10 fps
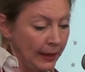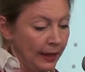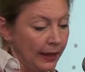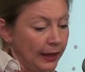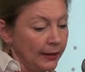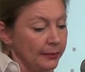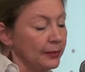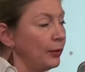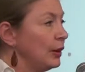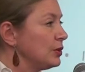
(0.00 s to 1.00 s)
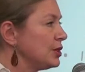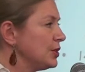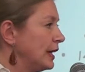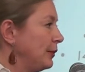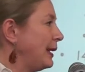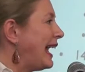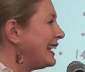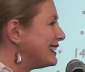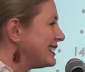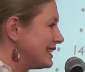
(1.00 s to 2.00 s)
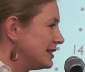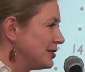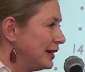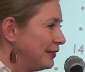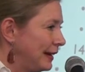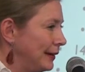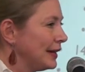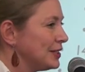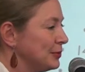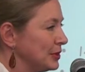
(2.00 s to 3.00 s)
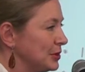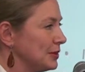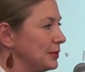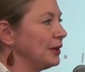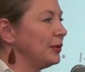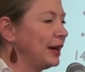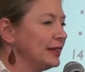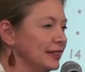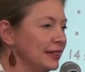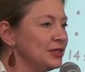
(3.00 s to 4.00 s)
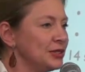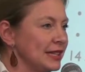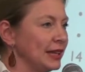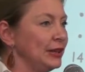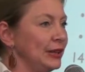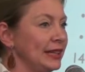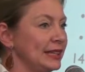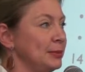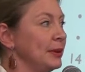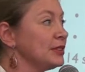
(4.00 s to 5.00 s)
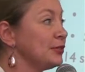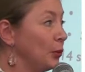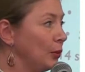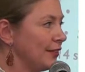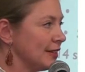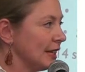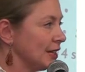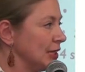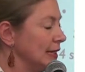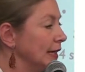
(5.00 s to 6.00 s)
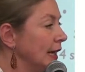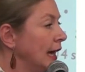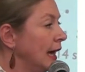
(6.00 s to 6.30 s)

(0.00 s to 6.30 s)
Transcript: We added a sensory evaluation, which was quite an interesting learning experience for all of us, actually.